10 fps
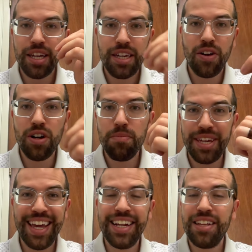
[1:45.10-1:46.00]
Kieran
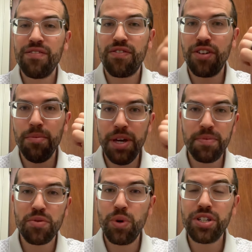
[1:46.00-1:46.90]
McKinnon from
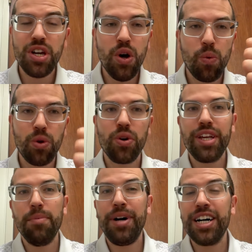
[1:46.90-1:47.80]
Ipswich, we're
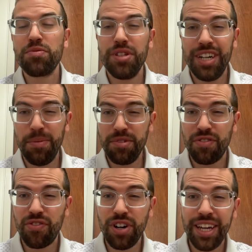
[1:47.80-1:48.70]
looking at possibly Thomas
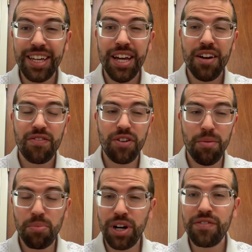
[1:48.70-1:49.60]
Frank
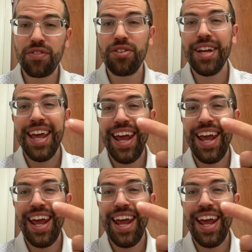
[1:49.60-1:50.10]
from Brentford.